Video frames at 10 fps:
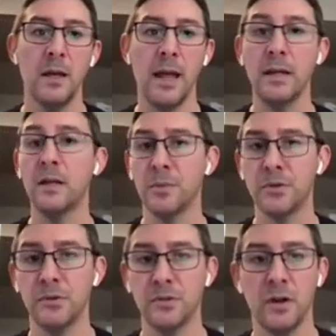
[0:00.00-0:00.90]
and
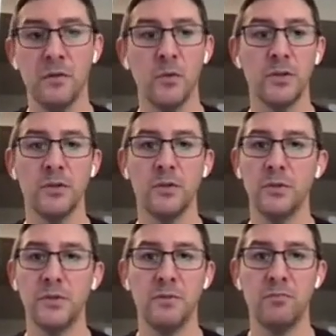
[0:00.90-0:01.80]
commercial software
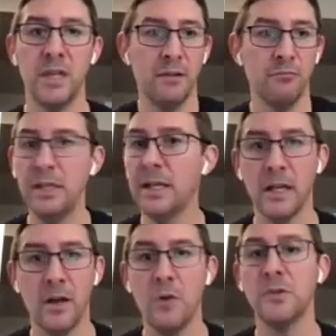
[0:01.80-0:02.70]
tools that really
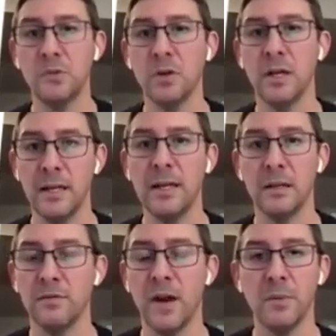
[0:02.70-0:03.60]
can almost work in any
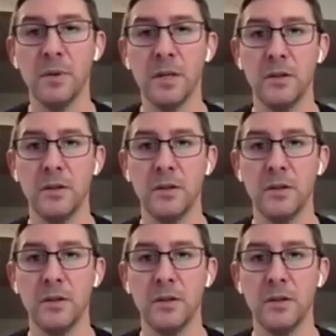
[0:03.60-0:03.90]
environment.